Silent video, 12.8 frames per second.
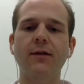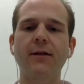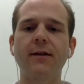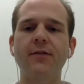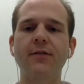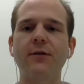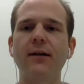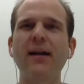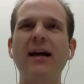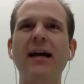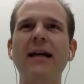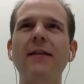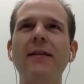That's right. Yeah.
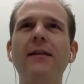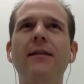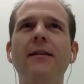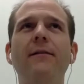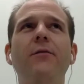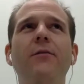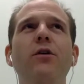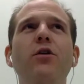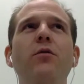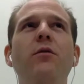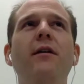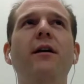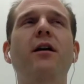And I think that when
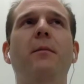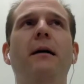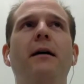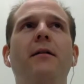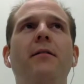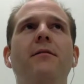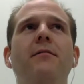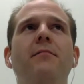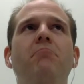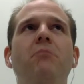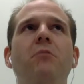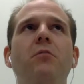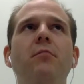you think about
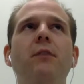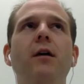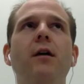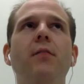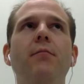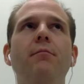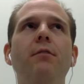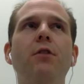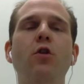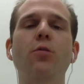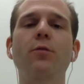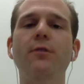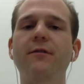
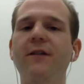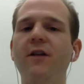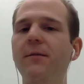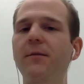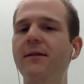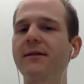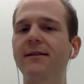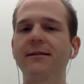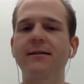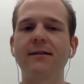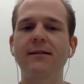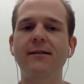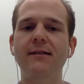global development
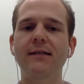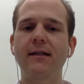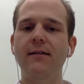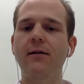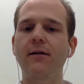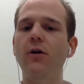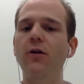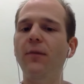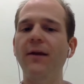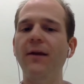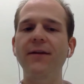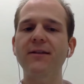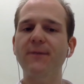assistance and all the
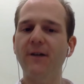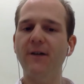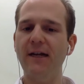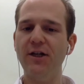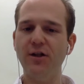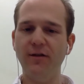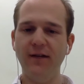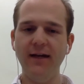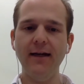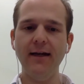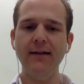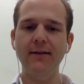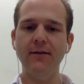money that's spent on
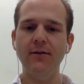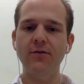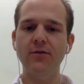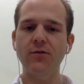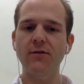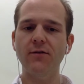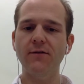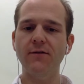HIV/AIDS and those sorts of